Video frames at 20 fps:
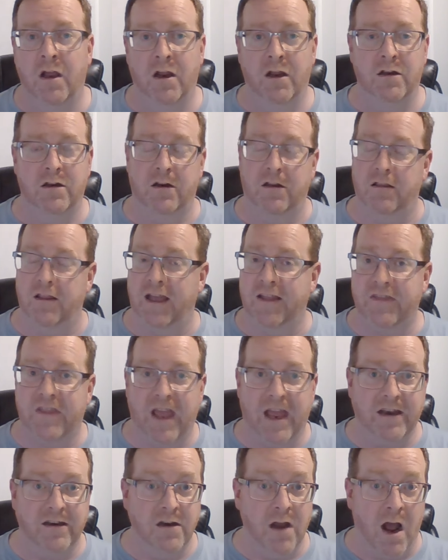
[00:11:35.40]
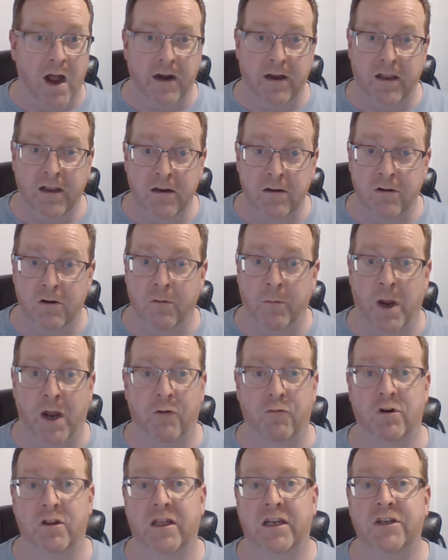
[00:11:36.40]
Let that not hinder my
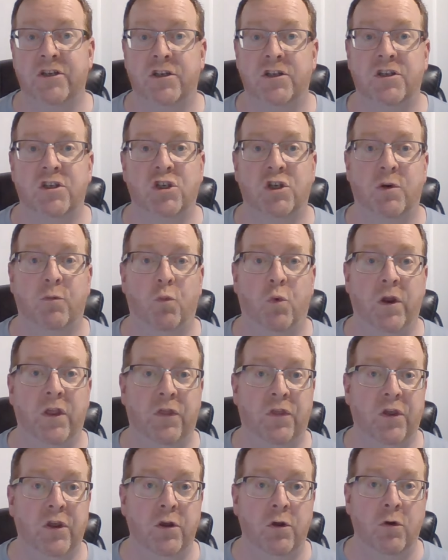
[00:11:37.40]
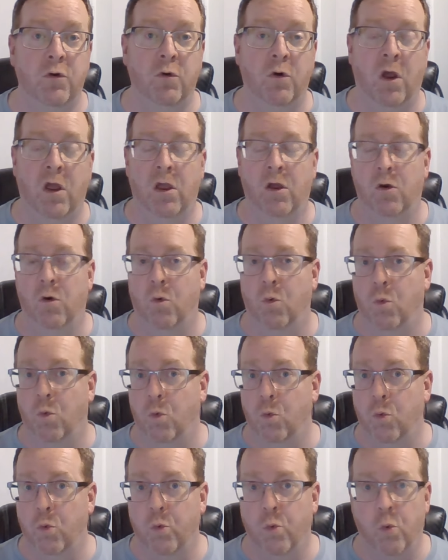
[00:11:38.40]
relationship with you.
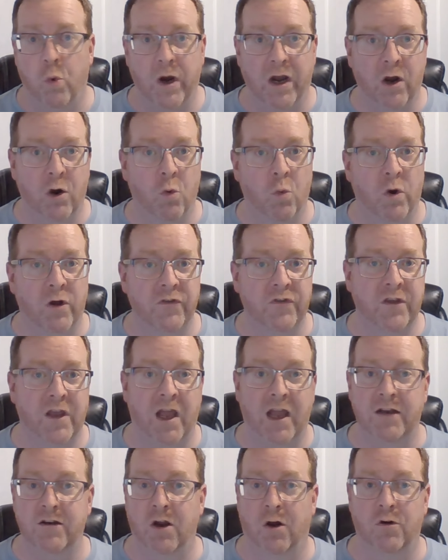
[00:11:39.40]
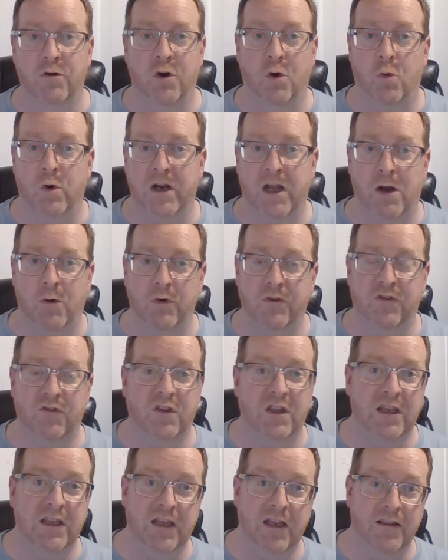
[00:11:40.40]
Where was I? I don't know what I was
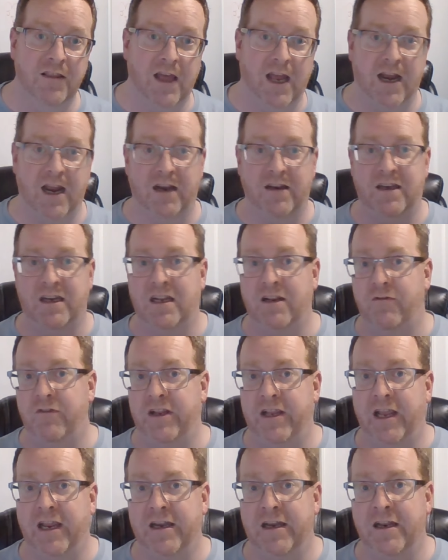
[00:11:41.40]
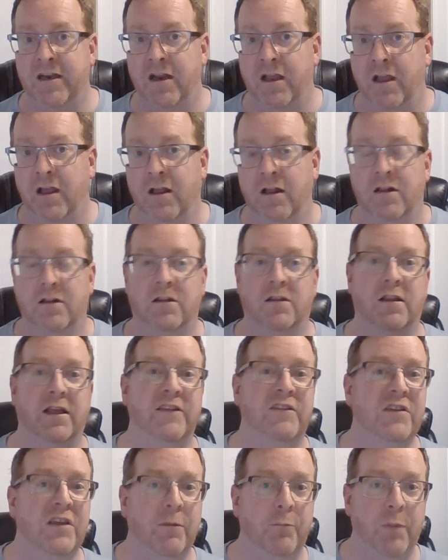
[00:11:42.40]
thinking, that I deviated.
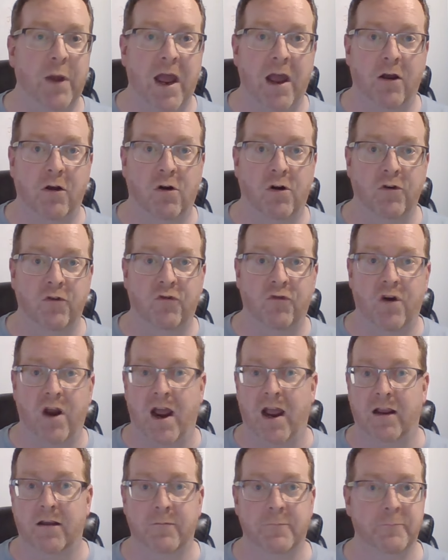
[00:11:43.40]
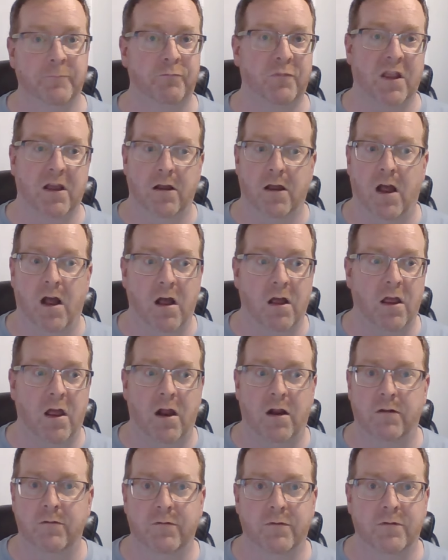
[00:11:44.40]
Let's get back on track.
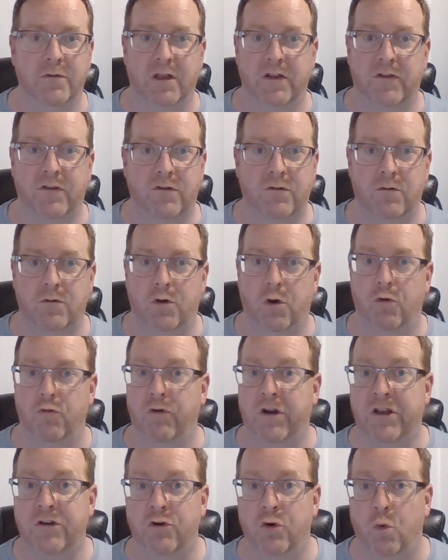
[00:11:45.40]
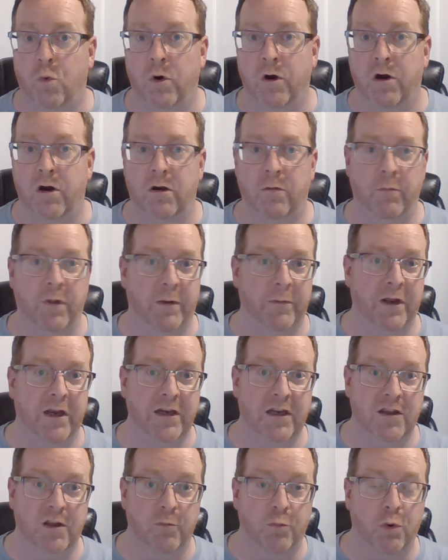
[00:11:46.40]
Uh, let's go read your word. Maybe I
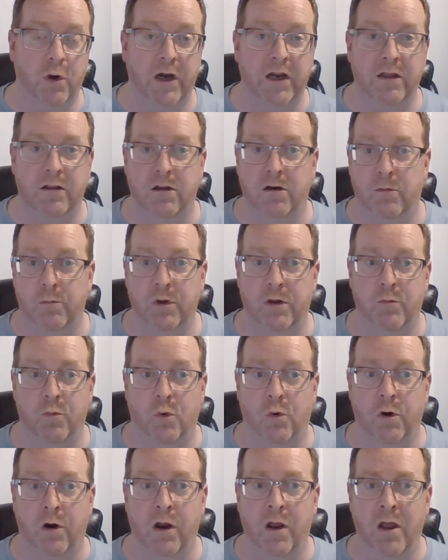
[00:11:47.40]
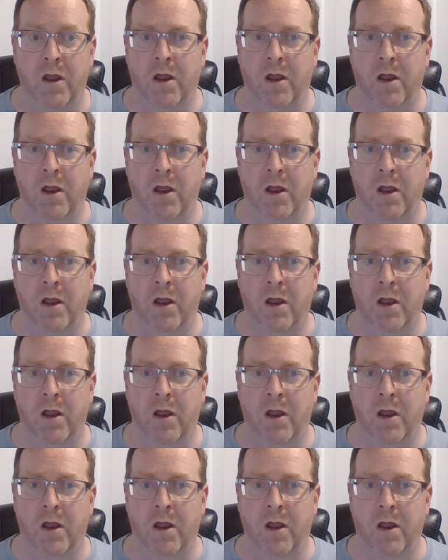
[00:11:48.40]
need to pray a little bit more.